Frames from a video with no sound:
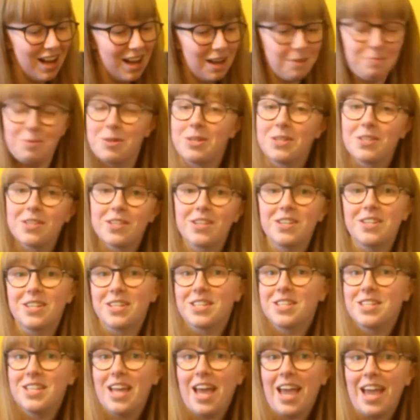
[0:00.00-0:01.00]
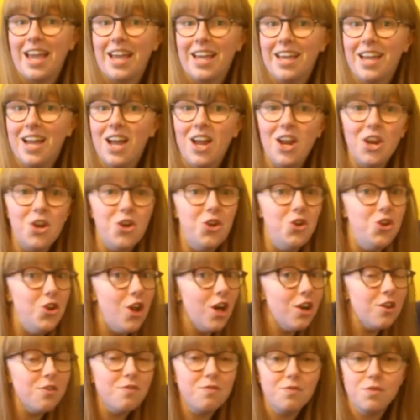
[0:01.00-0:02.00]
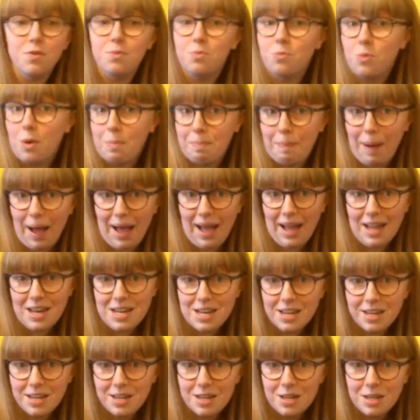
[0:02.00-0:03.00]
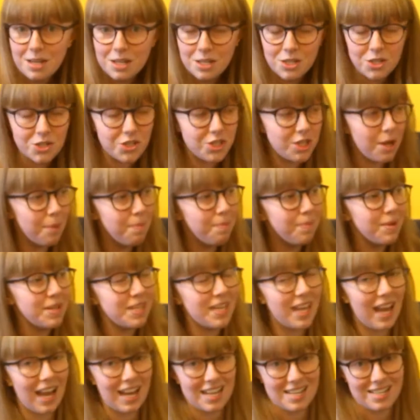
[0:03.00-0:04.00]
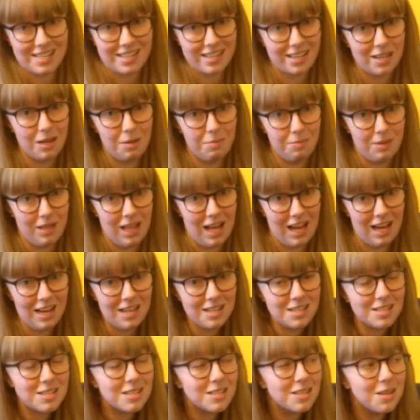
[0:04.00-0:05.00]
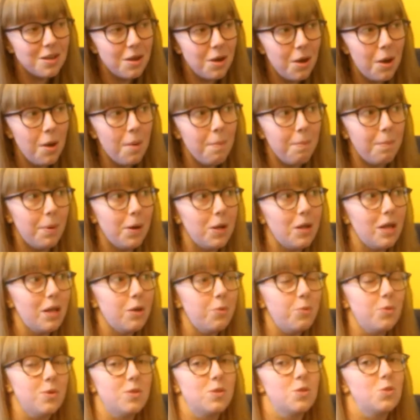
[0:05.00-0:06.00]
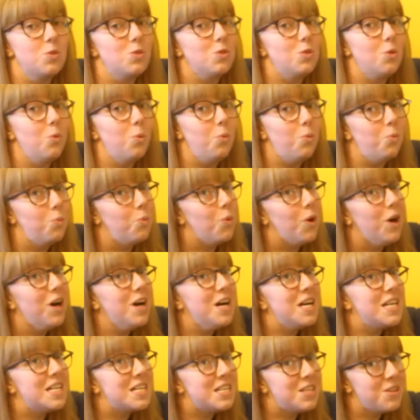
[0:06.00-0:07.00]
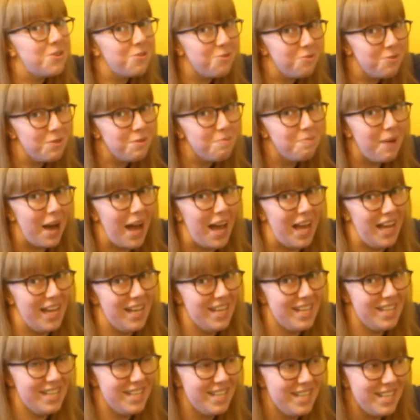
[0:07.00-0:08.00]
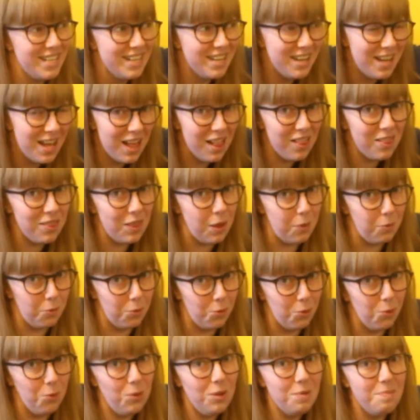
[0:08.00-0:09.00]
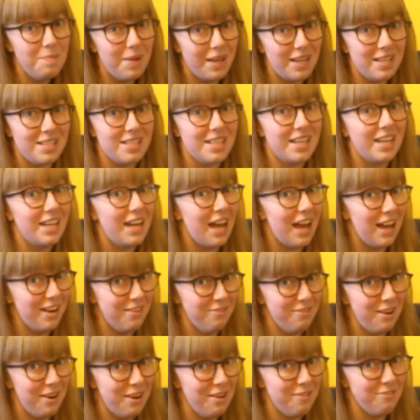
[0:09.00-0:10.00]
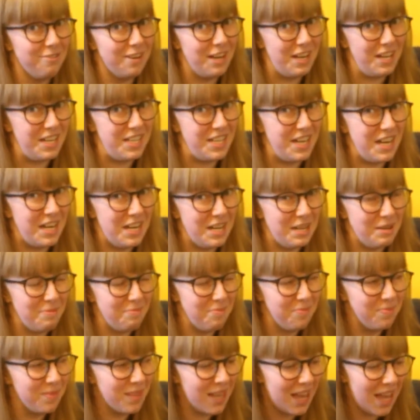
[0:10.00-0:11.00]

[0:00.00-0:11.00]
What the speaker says: I'm just gonna say, none of them were bad. Somebody had to come last, but it was the worst of the best. They were all amazing and I had a very fun time.